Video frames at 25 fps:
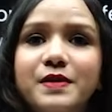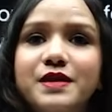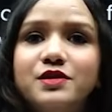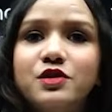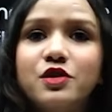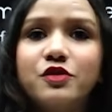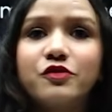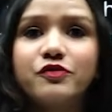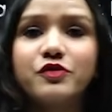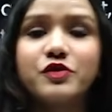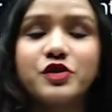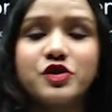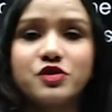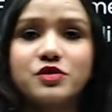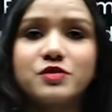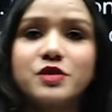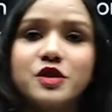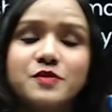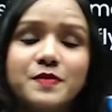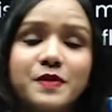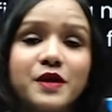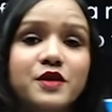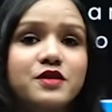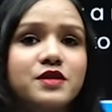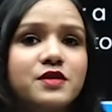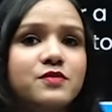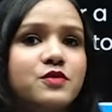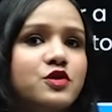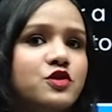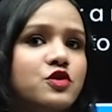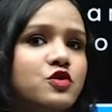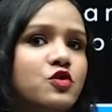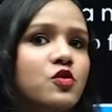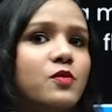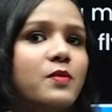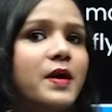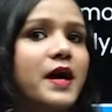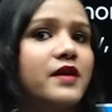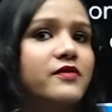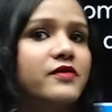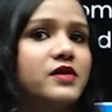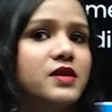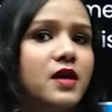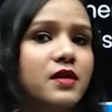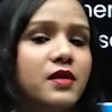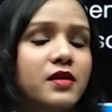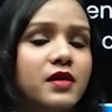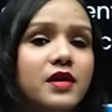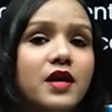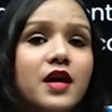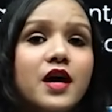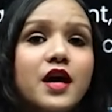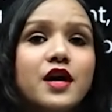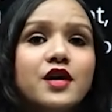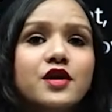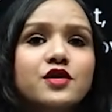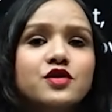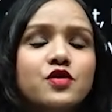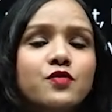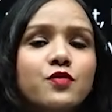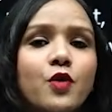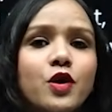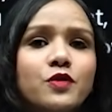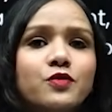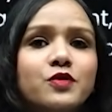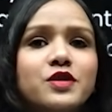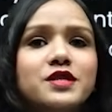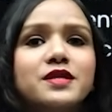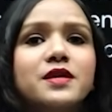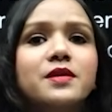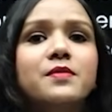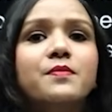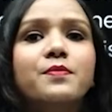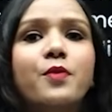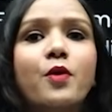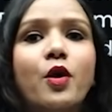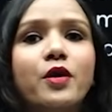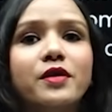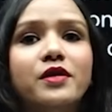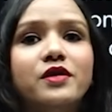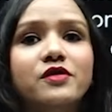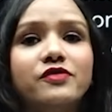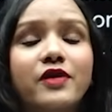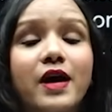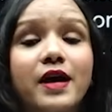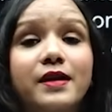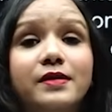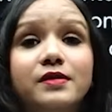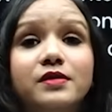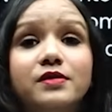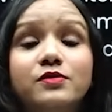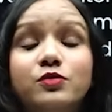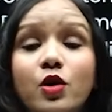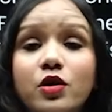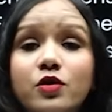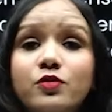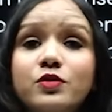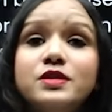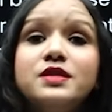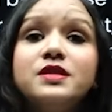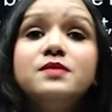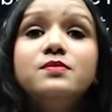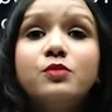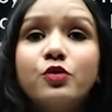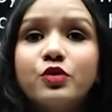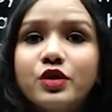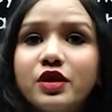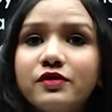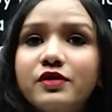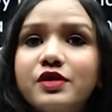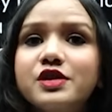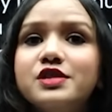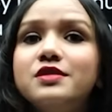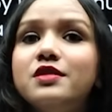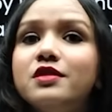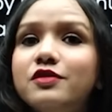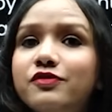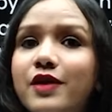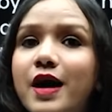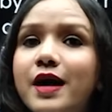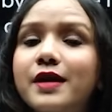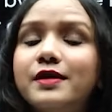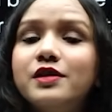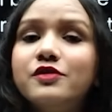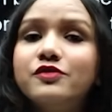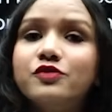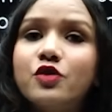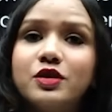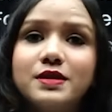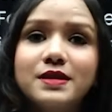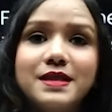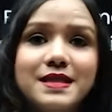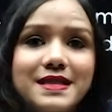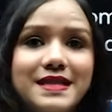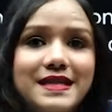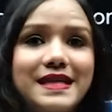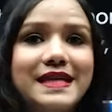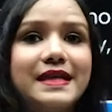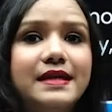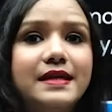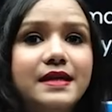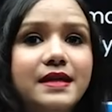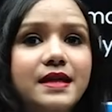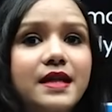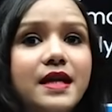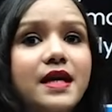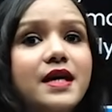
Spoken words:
of fish, just because he was so mad with hunger. So what was the important factor? What was the motivational factor for the seagull?